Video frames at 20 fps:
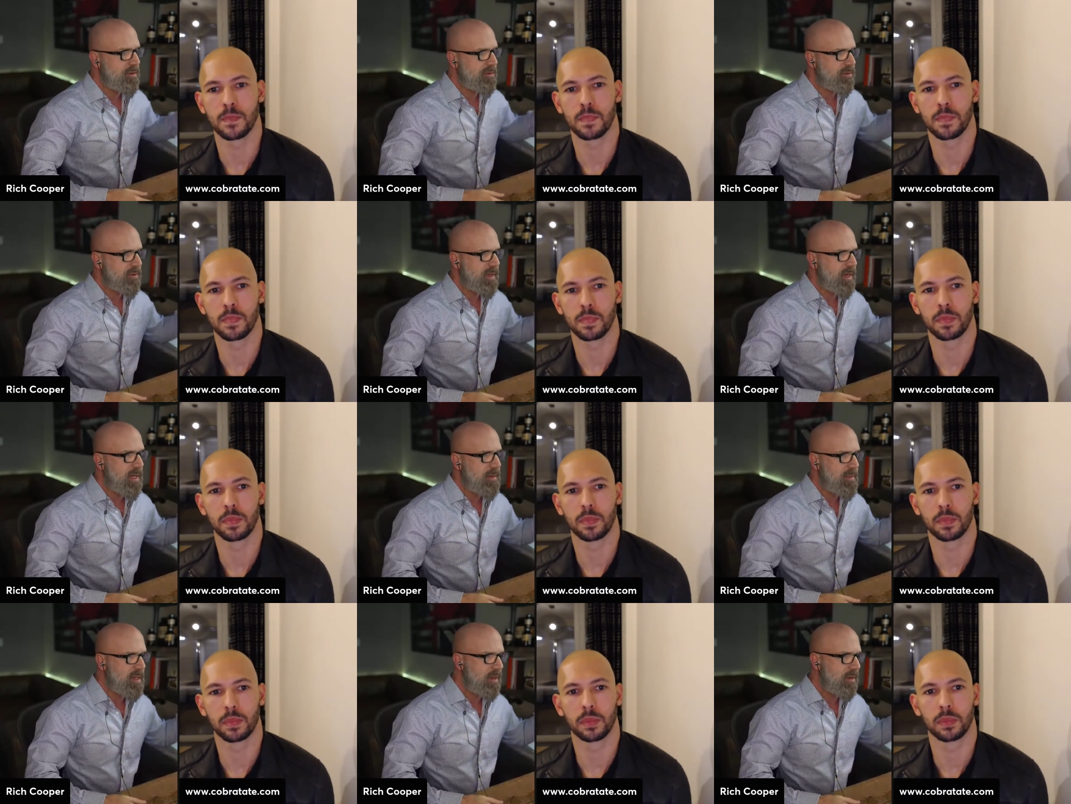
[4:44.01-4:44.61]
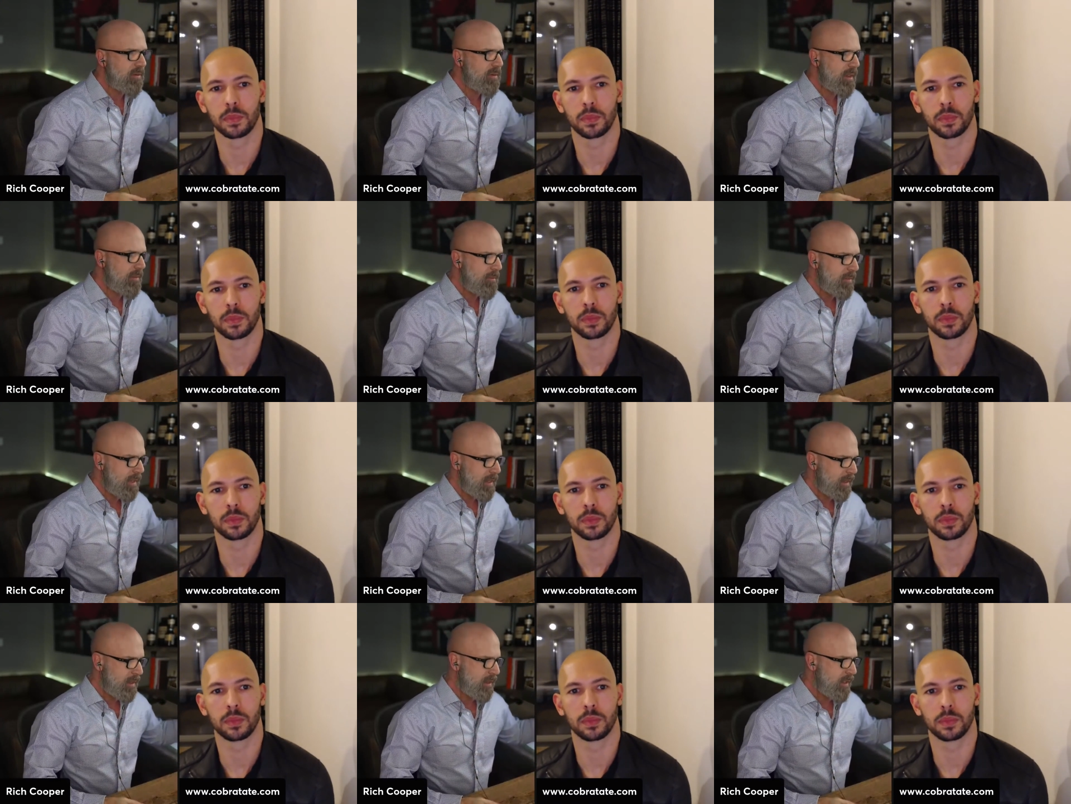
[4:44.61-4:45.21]
Speaker 1: you fly them out, and they
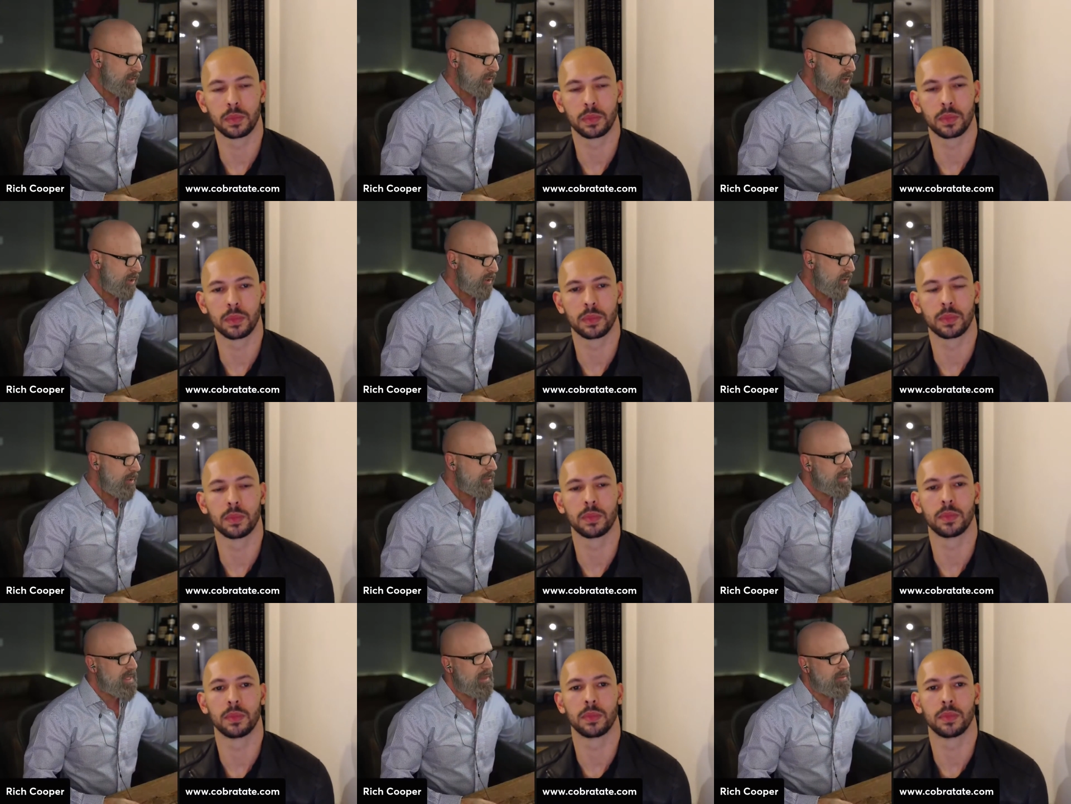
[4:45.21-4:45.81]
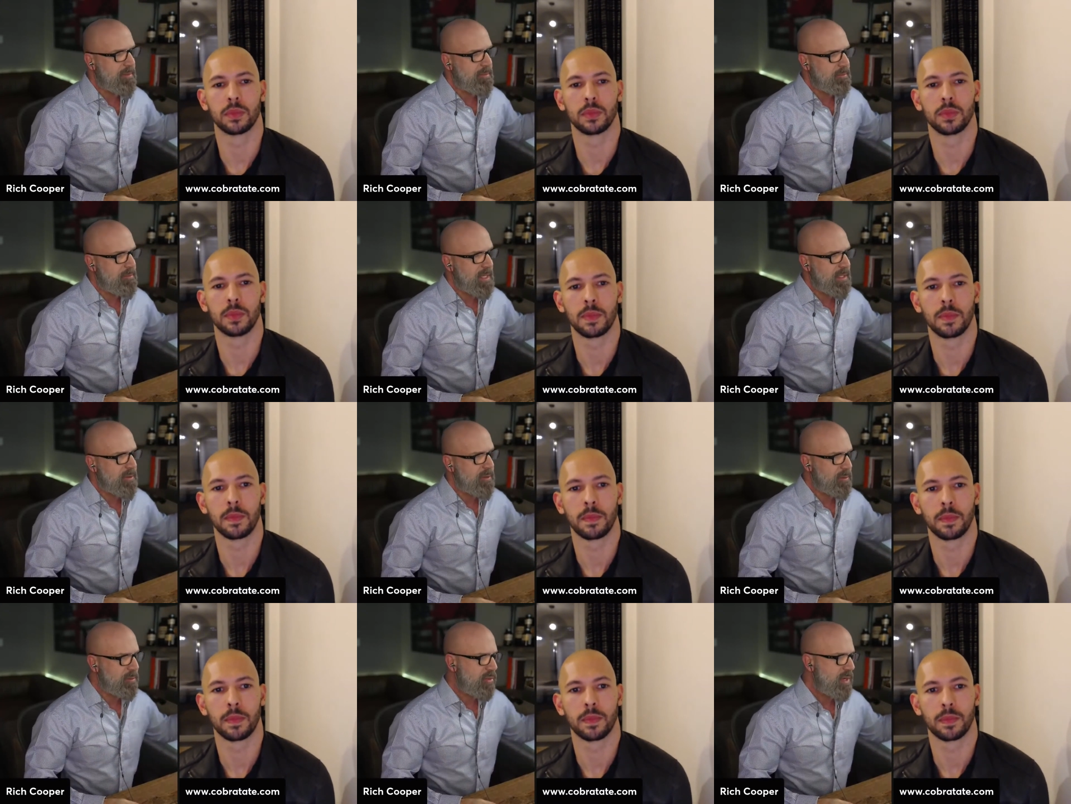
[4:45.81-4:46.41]
and they show up and they
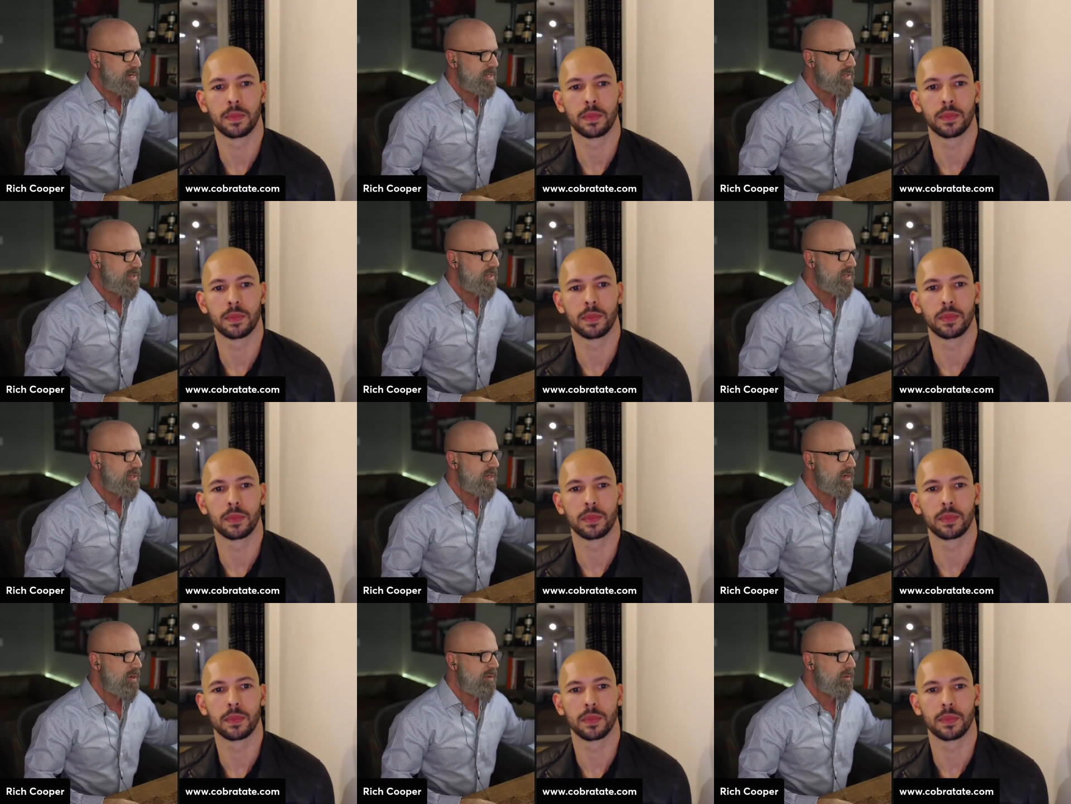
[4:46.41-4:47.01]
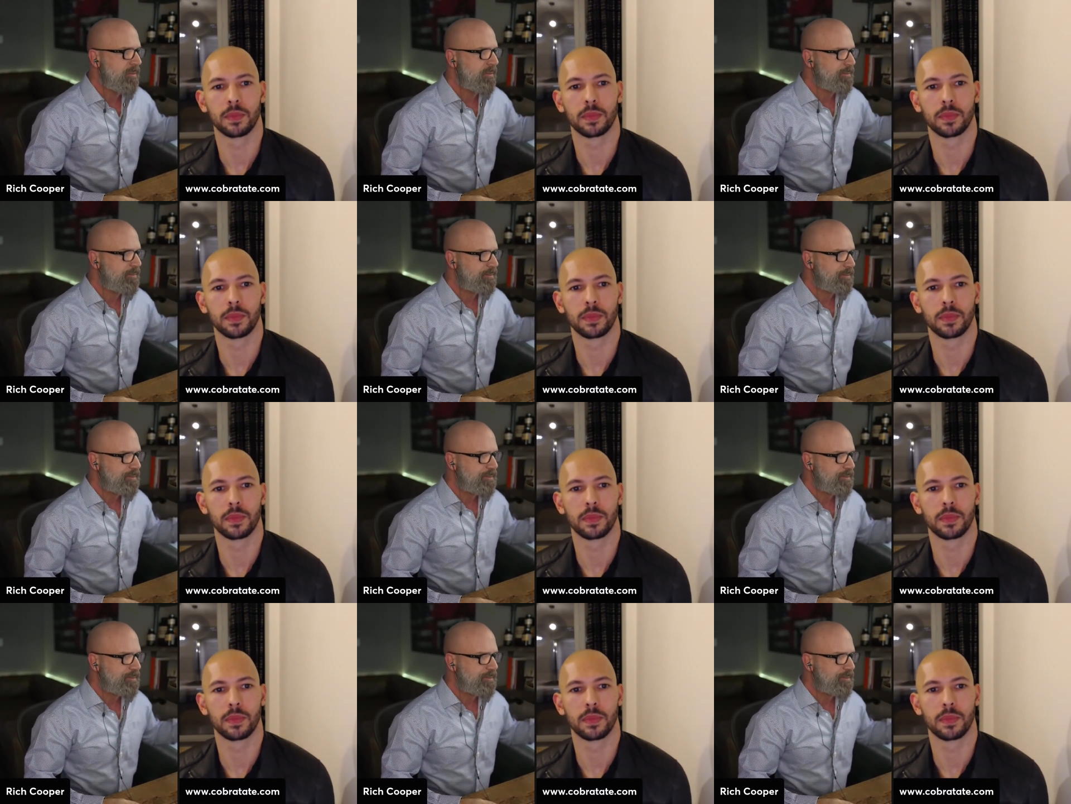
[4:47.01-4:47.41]
make their presence known.